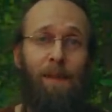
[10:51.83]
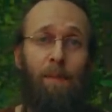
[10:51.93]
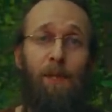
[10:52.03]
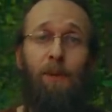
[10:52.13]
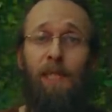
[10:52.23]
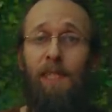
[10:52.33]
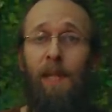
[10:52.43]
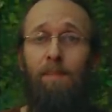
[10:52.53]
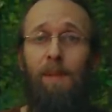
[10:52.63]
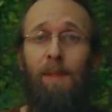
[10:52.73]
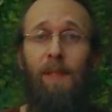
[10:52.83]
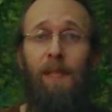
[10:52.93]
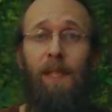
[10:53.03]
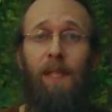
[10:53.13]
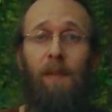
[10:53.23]
but to accept
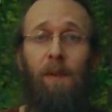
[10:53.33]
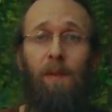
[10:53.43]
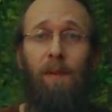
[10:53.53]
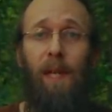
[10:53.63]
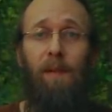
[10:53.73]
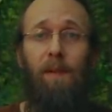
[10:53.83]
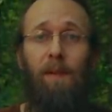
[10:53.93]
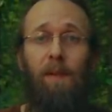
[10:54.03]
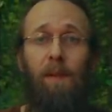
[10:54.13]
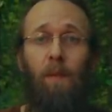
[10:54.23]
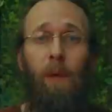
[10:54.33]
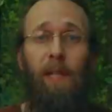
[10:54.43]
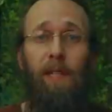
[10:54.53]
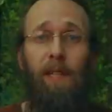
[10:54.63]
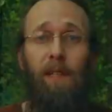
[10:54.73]
that
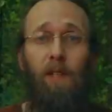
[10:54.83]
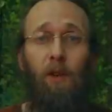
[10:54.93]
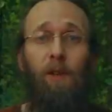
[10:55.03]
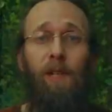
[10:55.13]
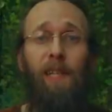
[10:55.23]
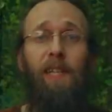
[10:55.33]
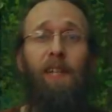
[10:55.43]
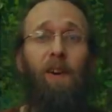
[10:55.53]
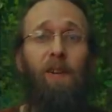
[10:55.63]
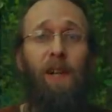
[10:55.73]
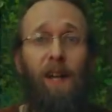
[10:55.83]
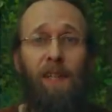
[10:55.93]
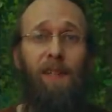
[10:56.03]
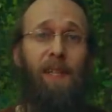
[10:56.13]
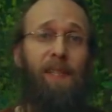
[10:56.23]
we currently are not
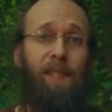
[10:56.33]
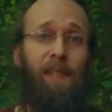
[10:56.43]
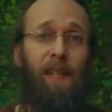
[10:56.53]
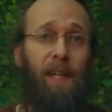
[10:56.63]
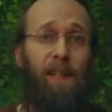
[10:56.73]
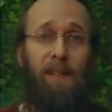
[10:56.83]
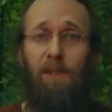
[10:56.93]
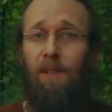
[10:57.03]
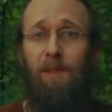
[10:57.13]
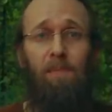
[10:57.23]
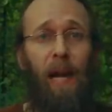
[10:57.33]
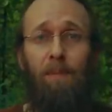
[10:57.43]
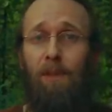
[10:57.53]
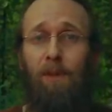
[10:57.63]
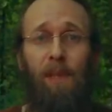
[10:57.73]
enlightened, and that there's
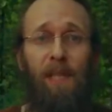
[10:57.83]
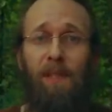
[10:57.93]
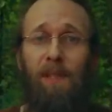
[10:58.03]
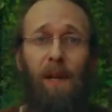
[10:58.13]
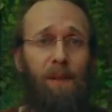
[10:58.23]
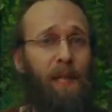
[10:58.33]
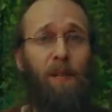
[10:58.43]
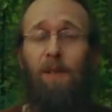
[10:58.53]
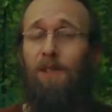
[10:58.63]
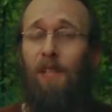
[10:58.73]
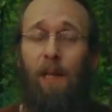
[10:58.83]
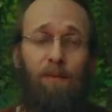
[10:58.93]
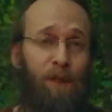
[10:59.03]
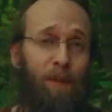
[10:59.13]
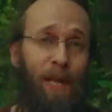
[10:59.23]
absolutely nothing at all
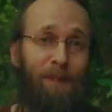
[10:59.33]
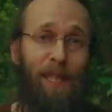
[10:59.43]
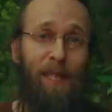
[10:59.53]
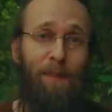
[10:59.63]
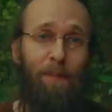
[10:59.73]
shameful about that.